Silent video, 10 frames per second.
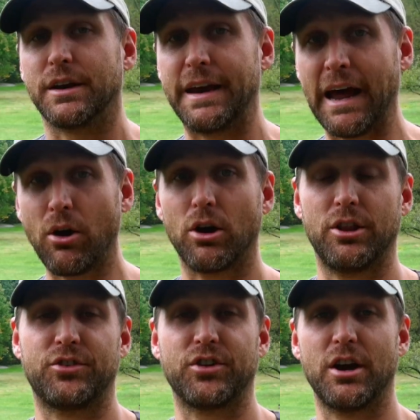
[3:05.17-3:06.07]
Now all of
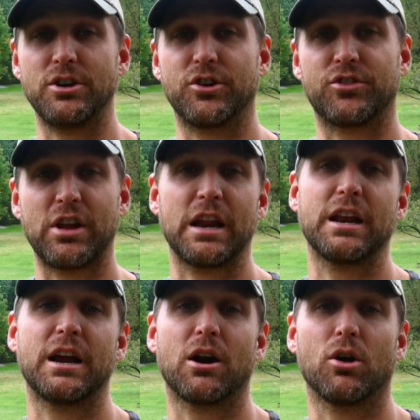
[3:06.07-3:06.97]
a sudden you're sitting
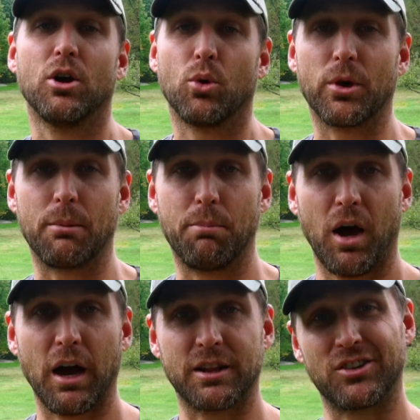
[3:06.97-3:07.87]
there with a
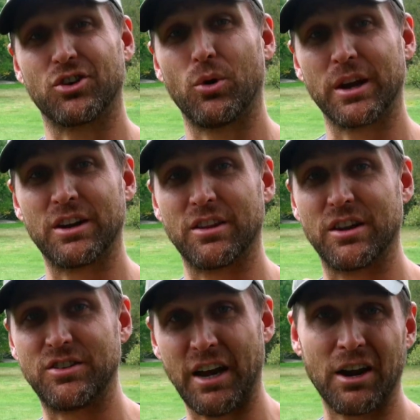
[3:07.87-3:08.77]
buck that's going into the
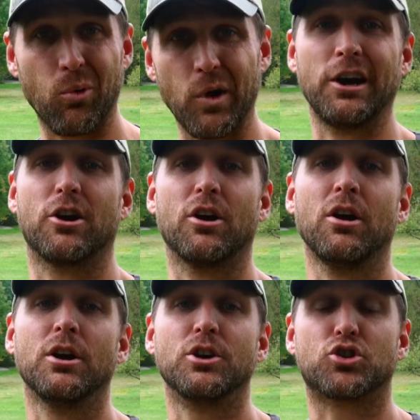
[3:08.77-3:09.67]
dead of winter
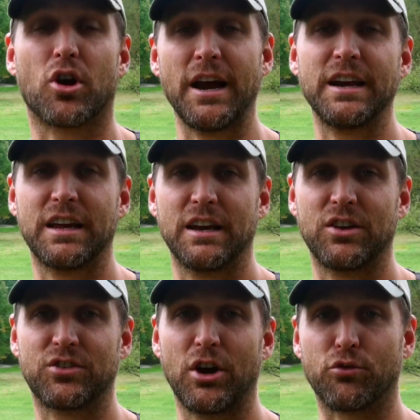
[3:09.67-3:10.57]
trying to get
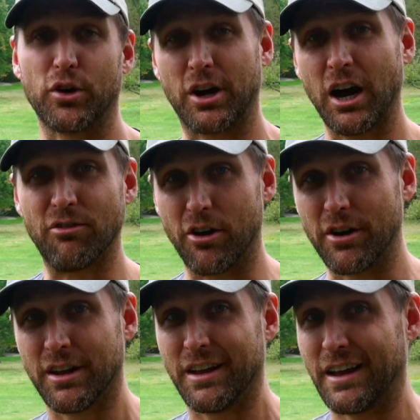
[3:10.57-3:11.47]
itself
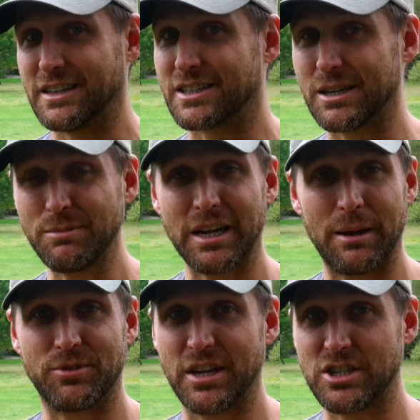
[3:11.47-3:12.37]
recovered, and
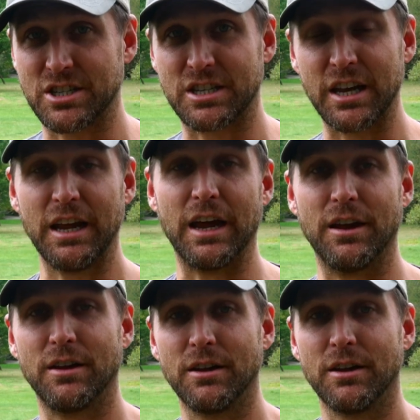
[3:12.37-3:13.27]
sometimes they just can't.
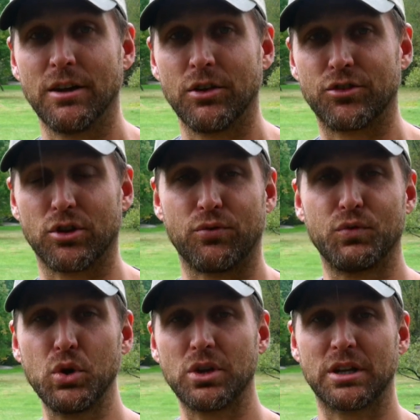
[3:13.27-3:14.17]
So the
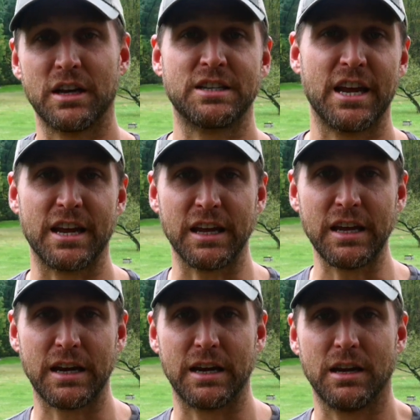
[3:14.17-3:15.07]
food that they take
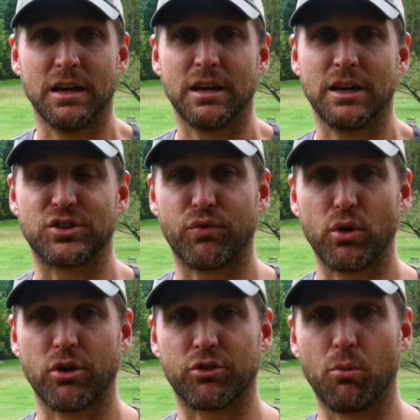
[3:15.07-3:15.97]
in is
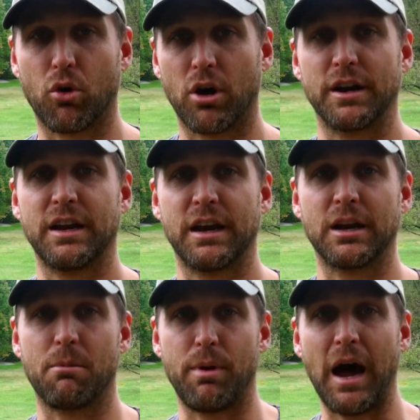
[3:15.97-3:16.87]
focused more on getting
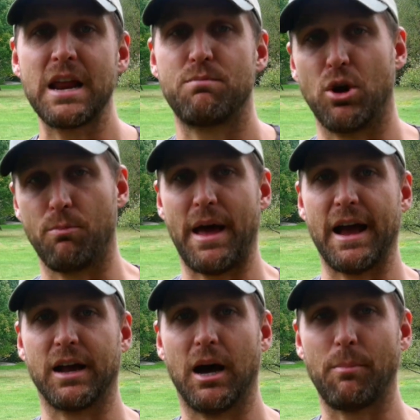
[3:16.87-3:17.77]
their body built
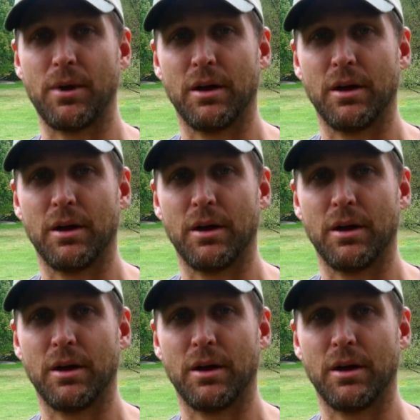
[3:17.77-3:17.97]
back up,